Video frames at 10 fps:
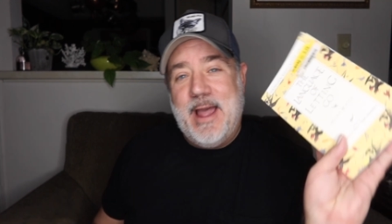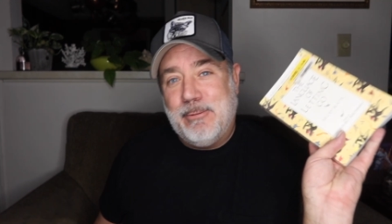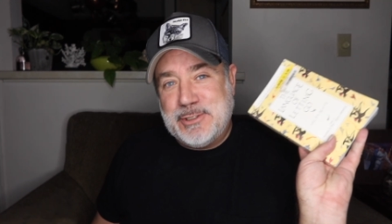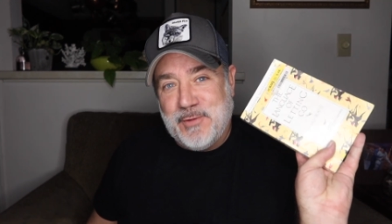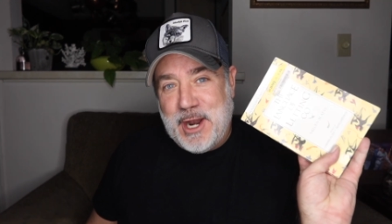
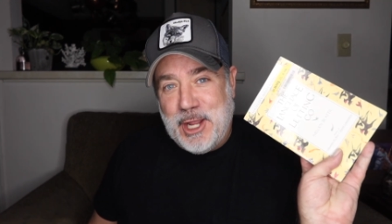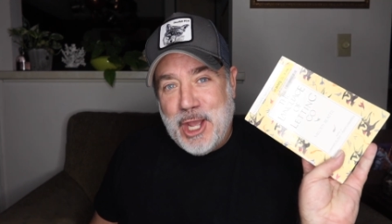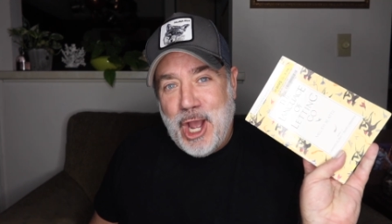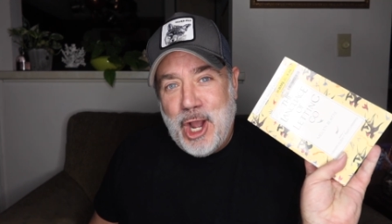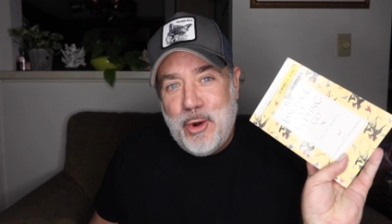Language of Letting
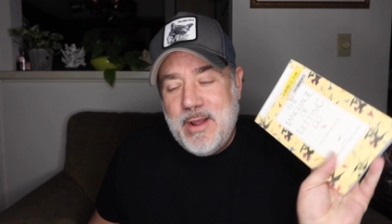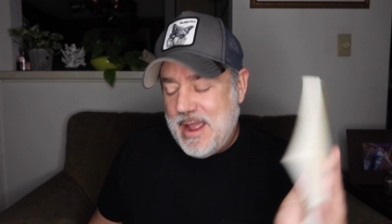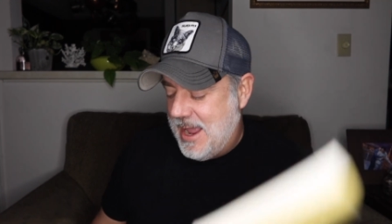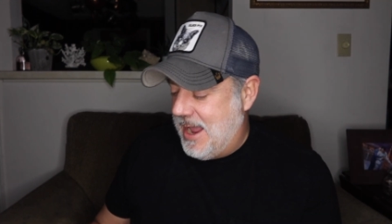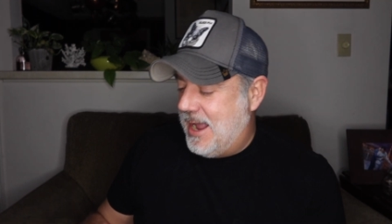
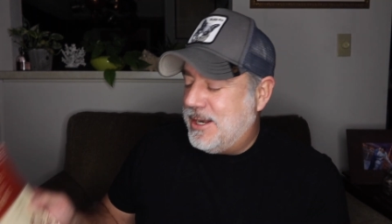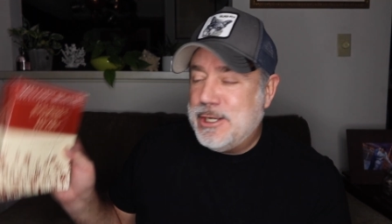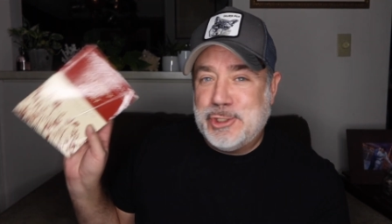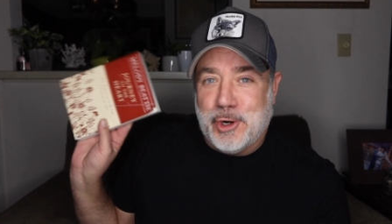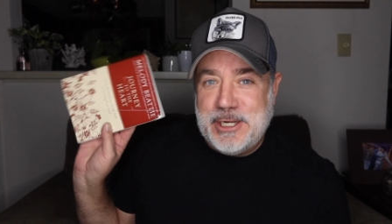Go
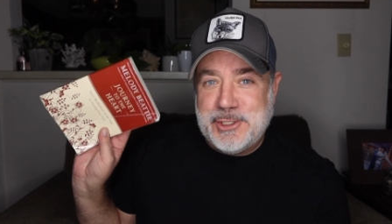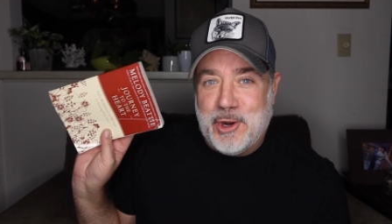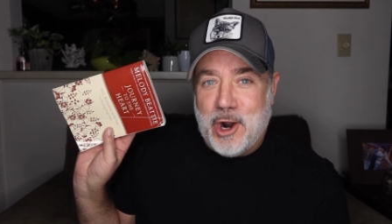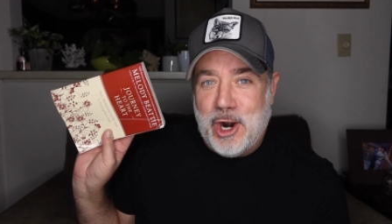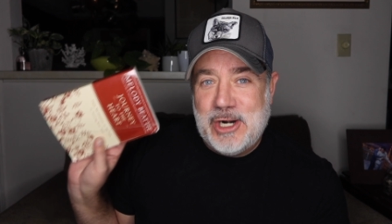and Journey to
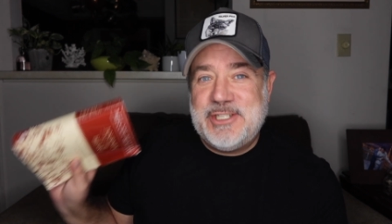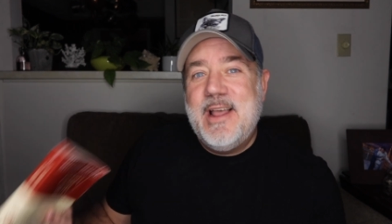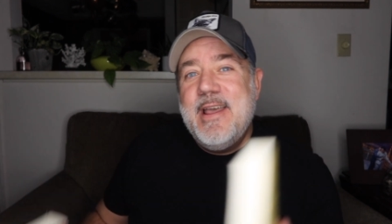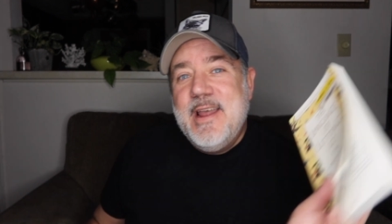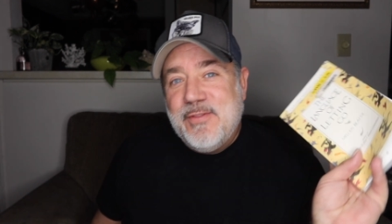the Heart.
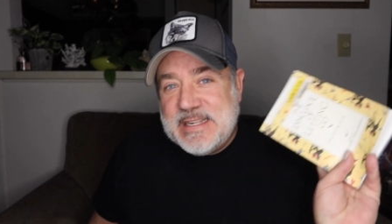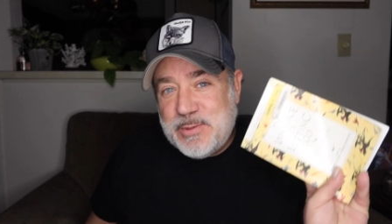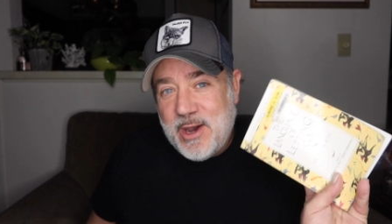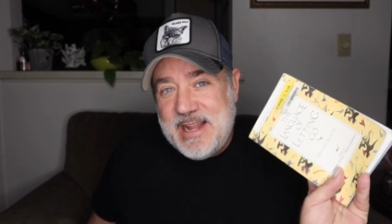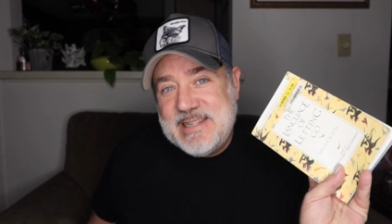
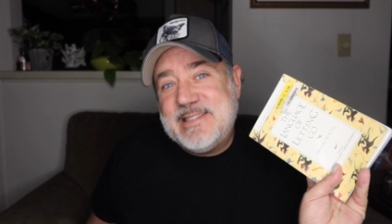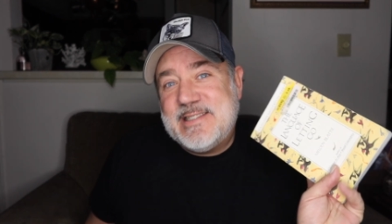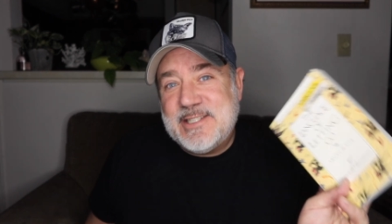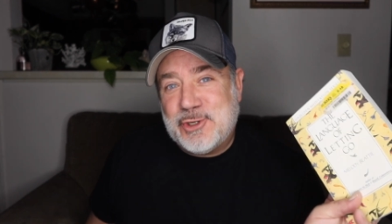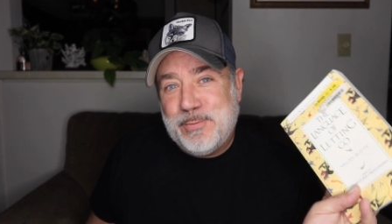This one is the
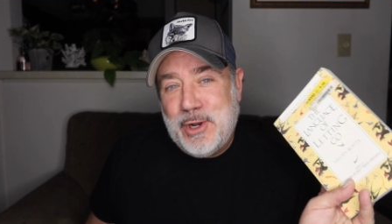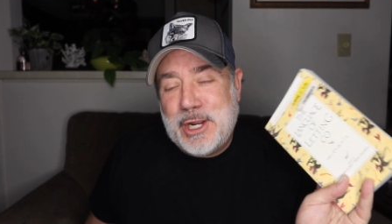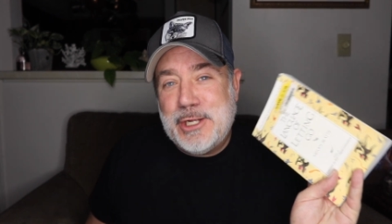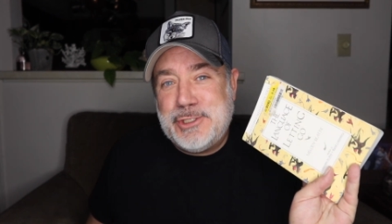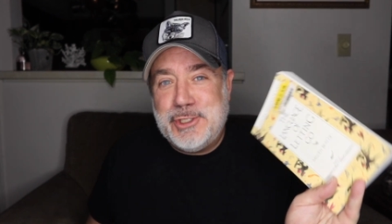sister
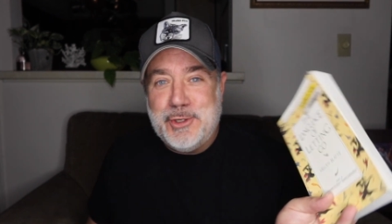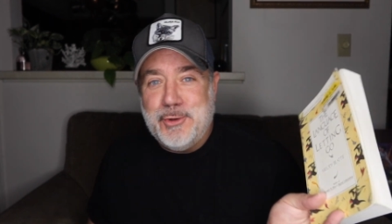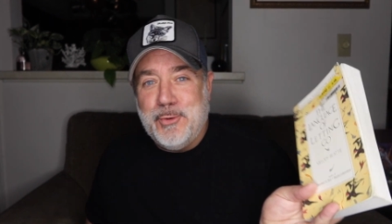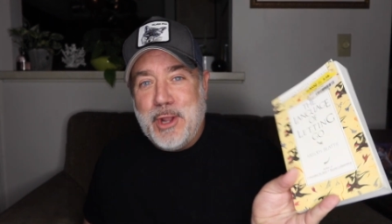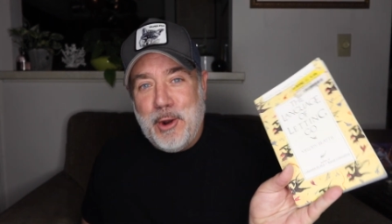book
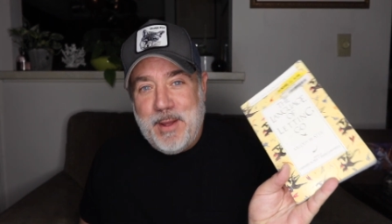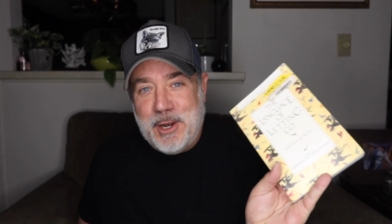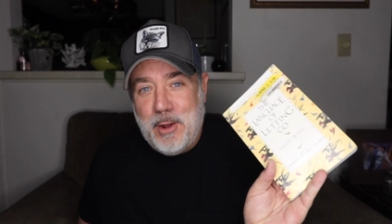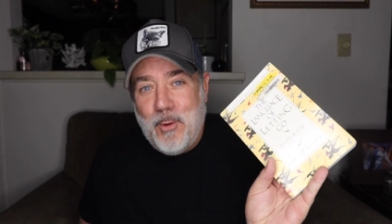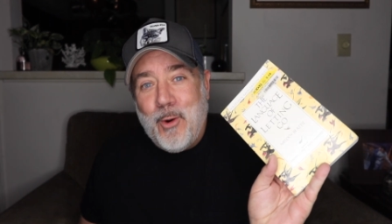to
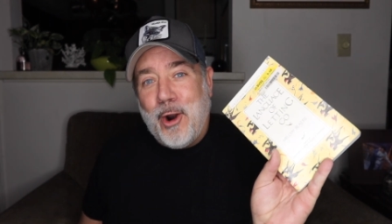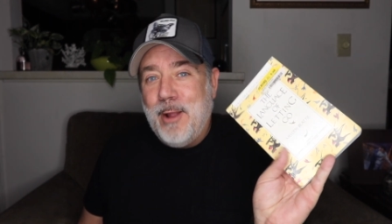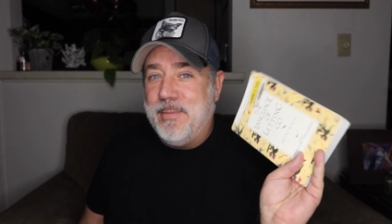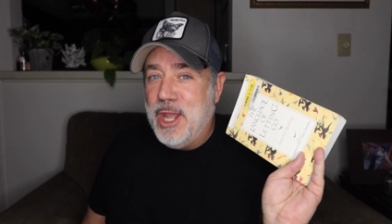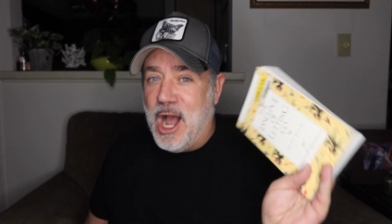Codependent No More
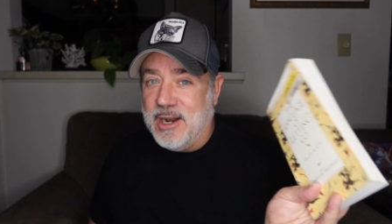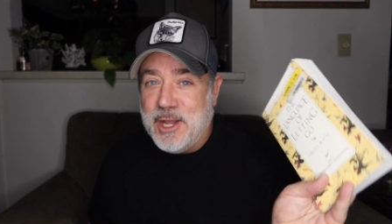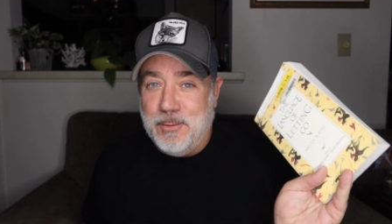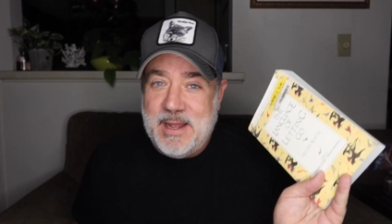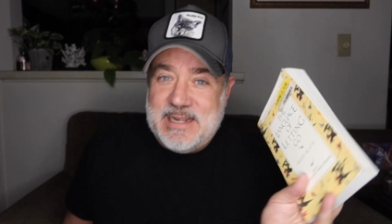and Beyond
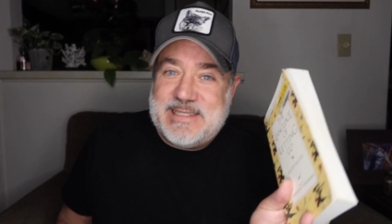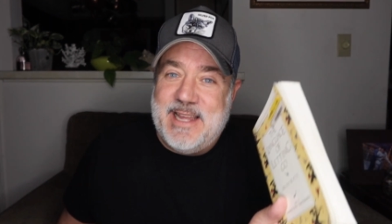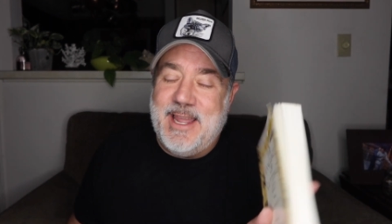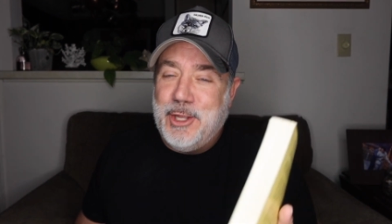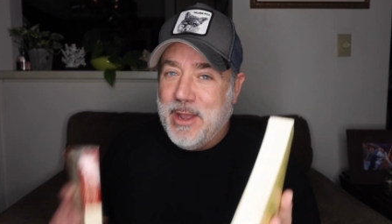
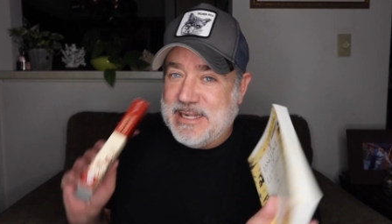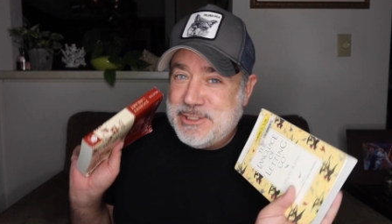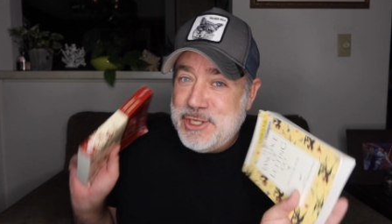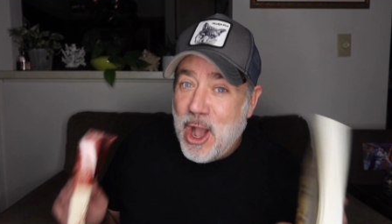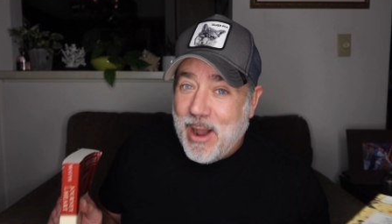Codependency. You
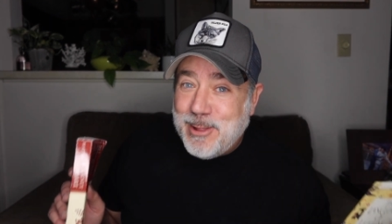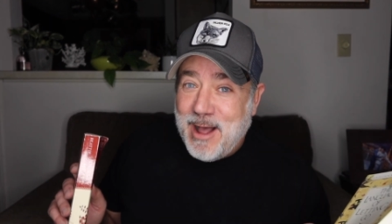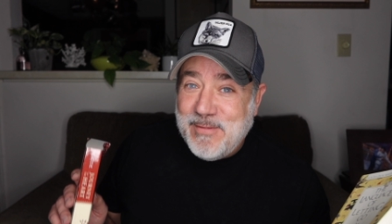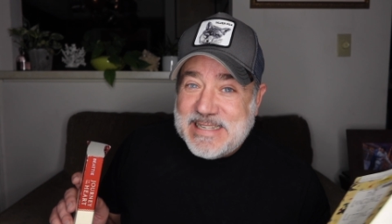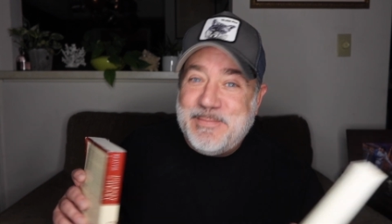guys know I
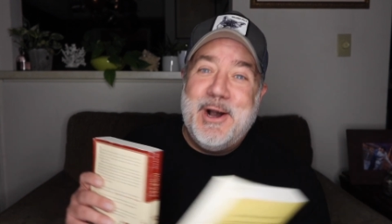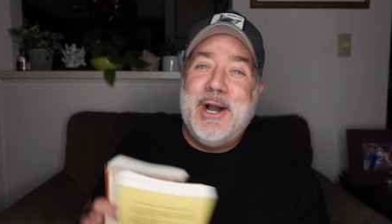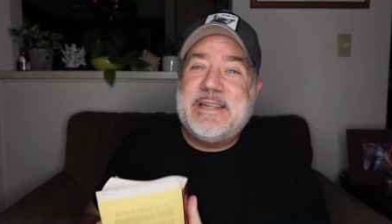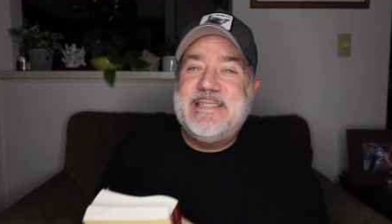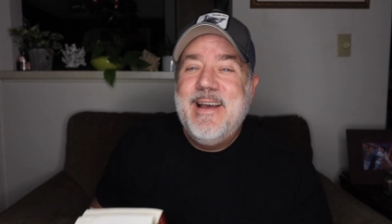love these
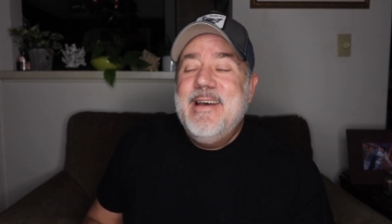books.